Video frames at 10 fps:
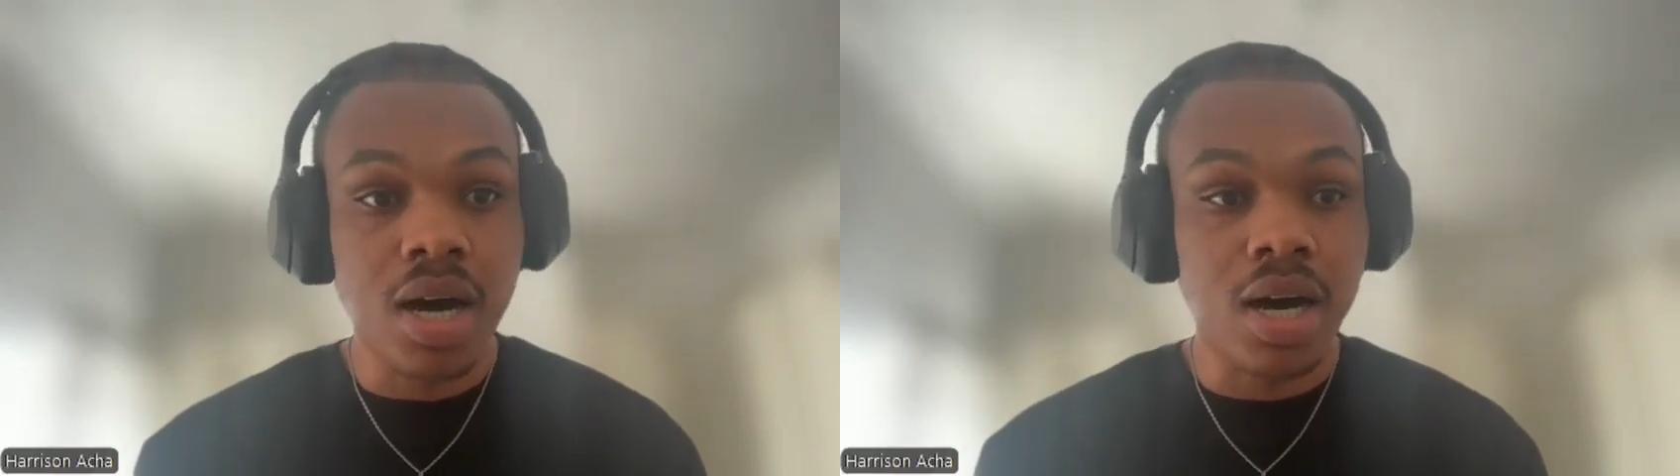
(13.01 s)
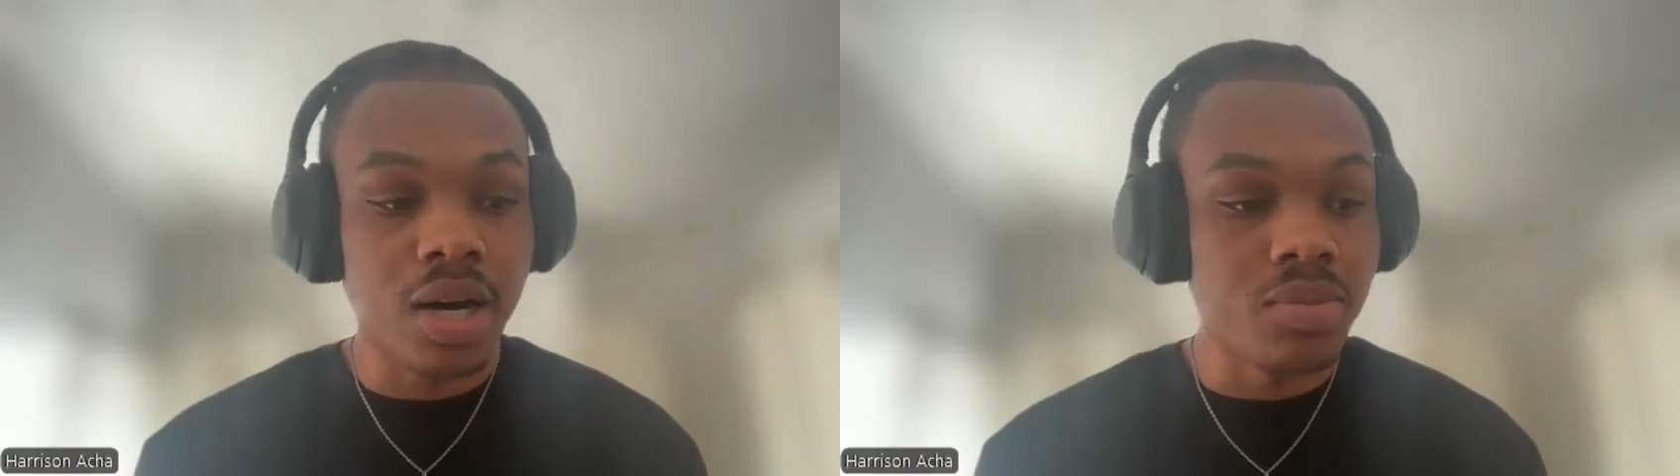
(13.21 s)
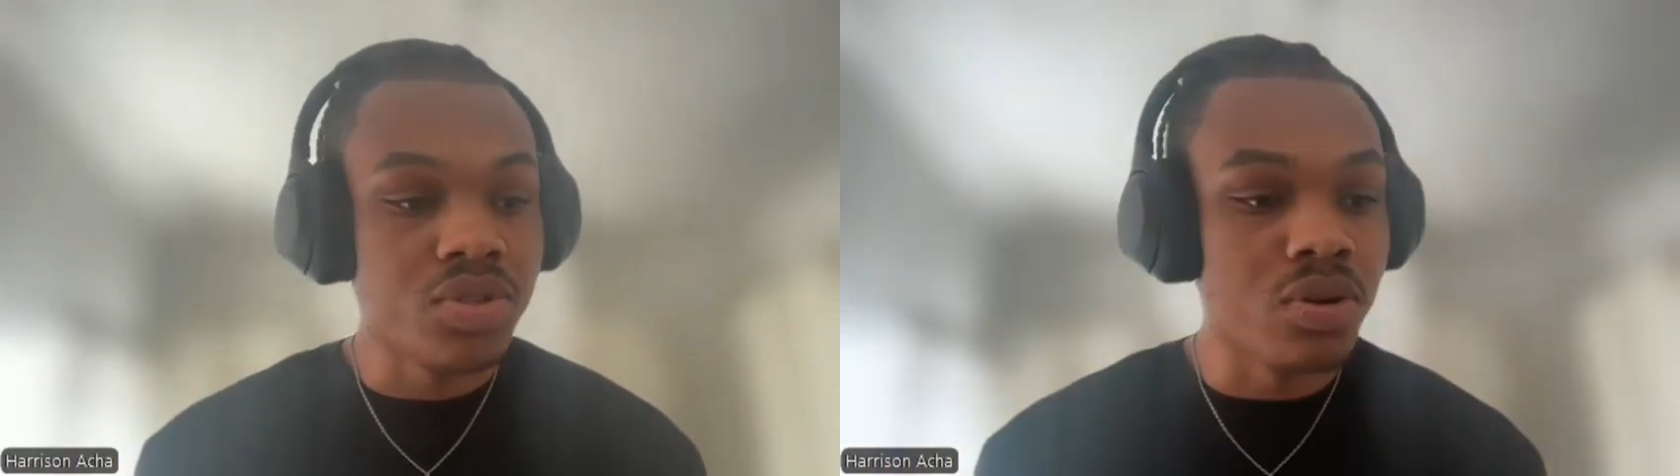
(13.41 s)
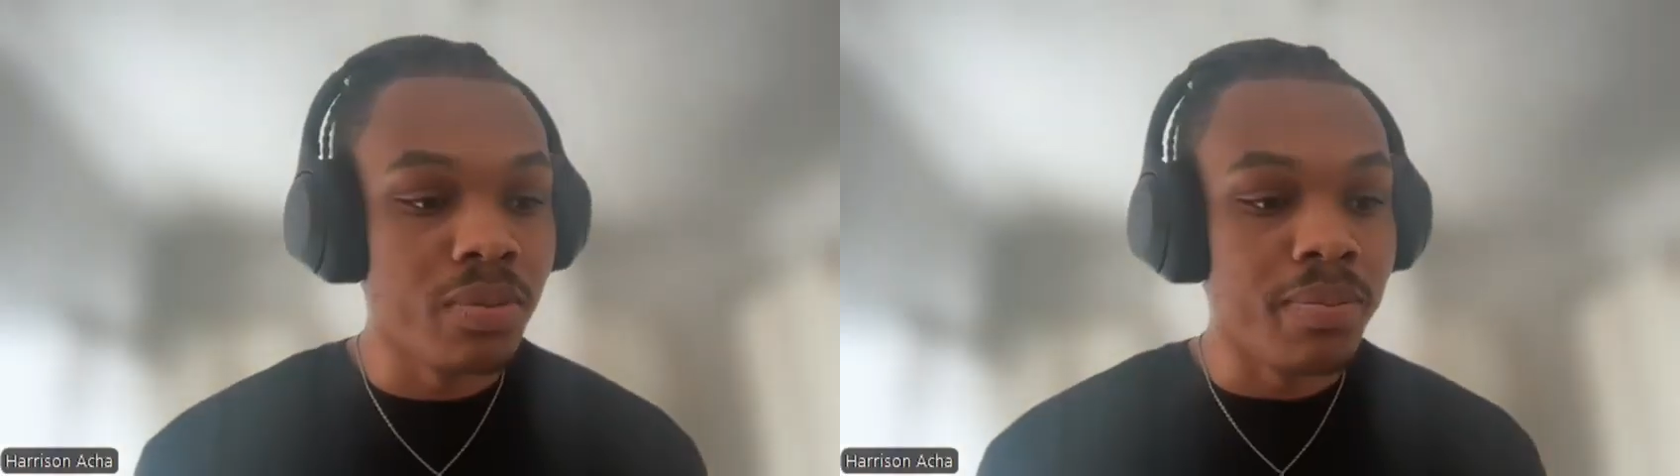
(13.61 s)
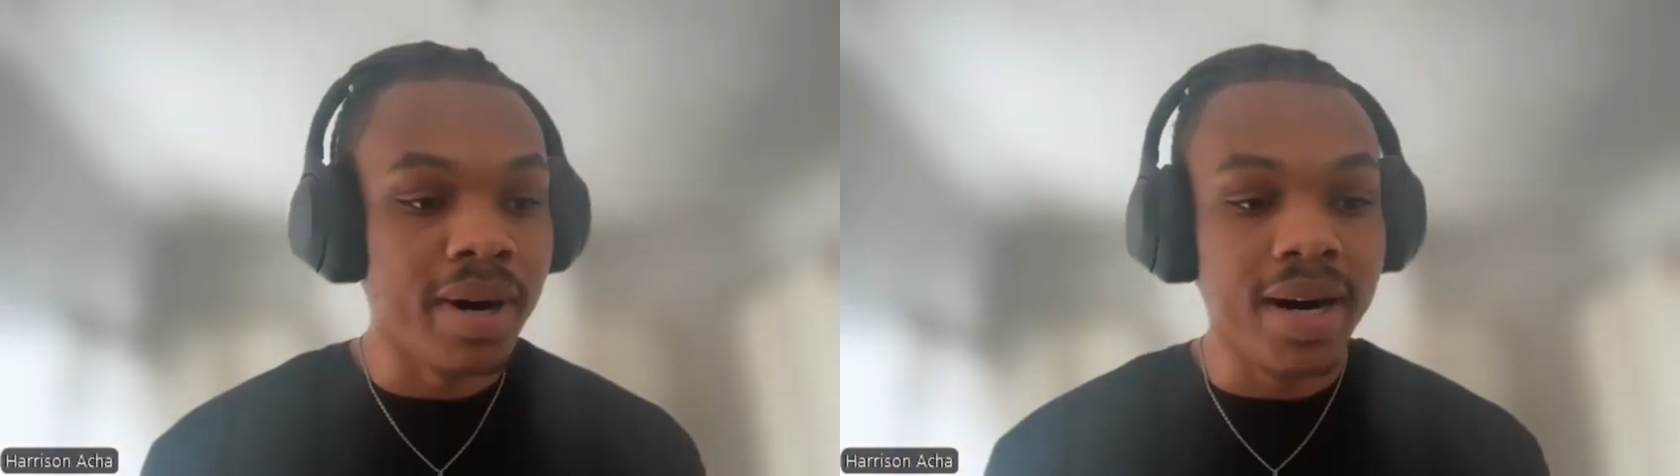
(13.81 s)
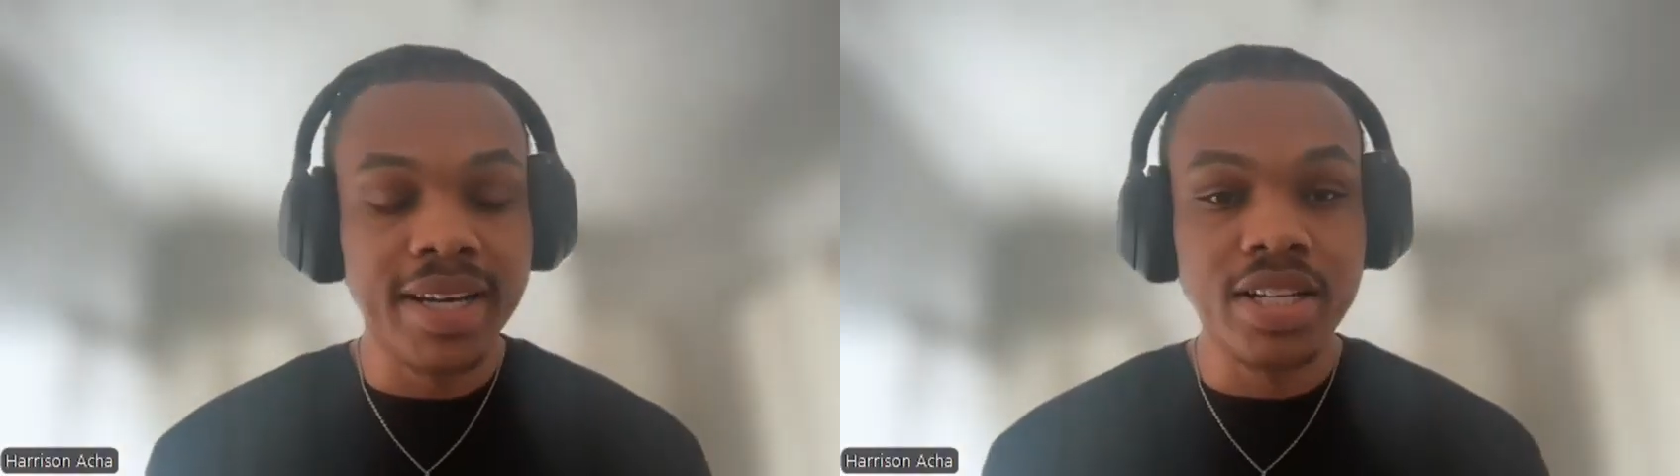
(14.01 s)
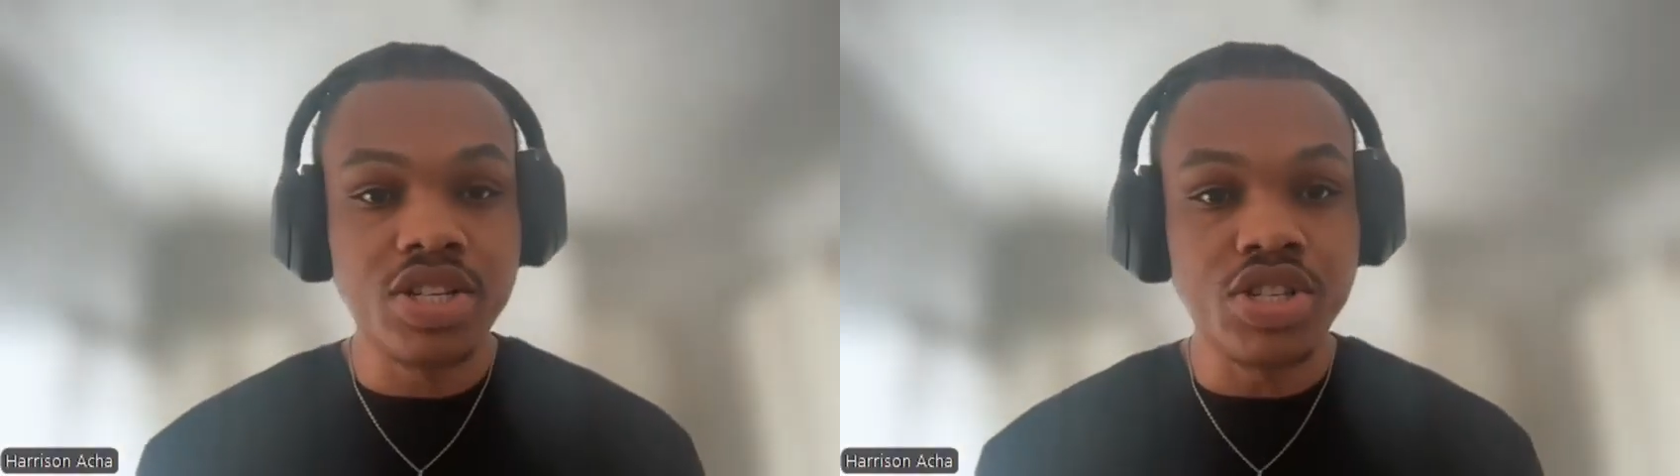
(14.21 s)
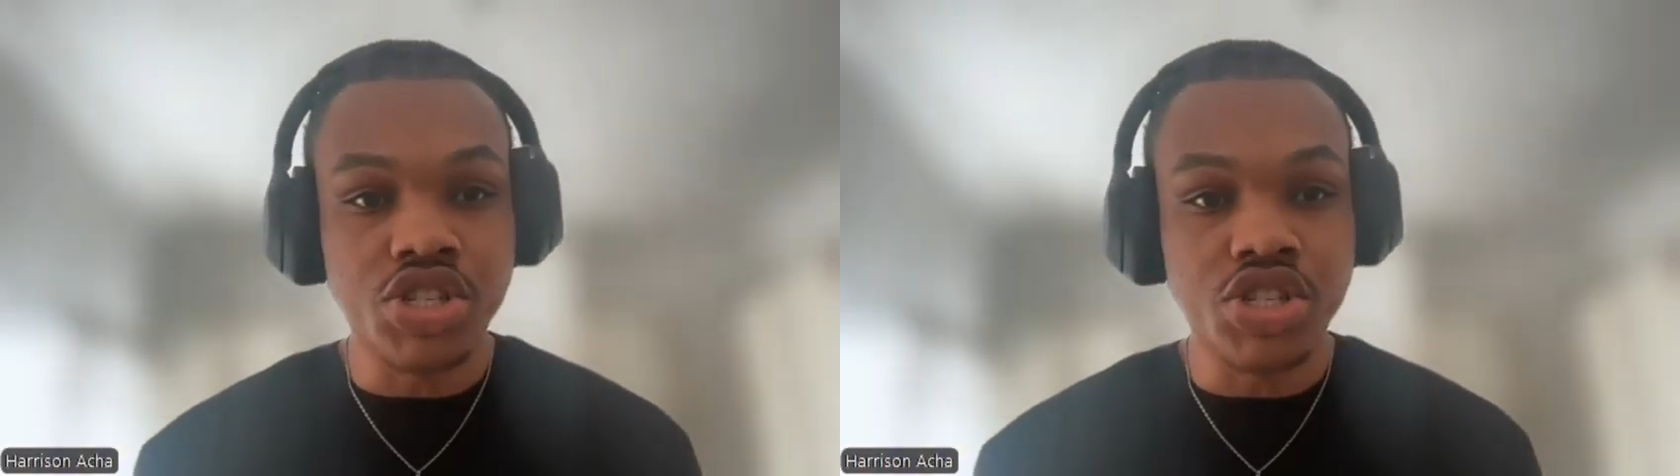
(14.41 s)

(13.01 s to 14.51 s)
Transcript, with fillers: Um, so my